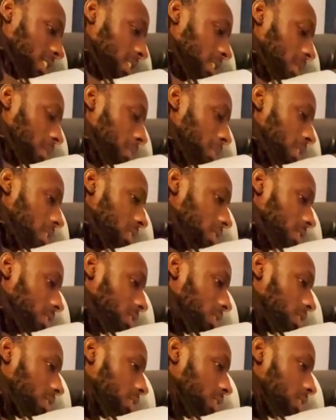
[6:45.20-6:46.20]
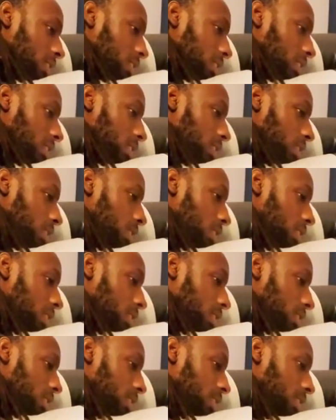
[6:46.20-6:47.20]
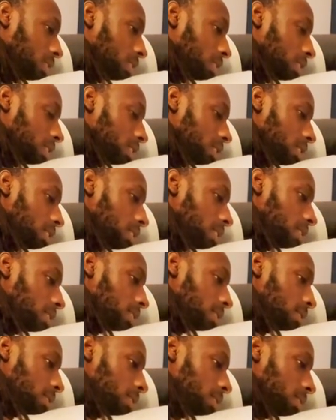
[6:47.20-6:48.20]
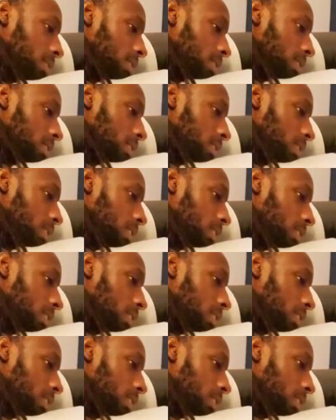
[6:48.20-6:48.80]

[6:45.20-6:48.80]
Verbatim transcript: Which martial arts did you originally work with?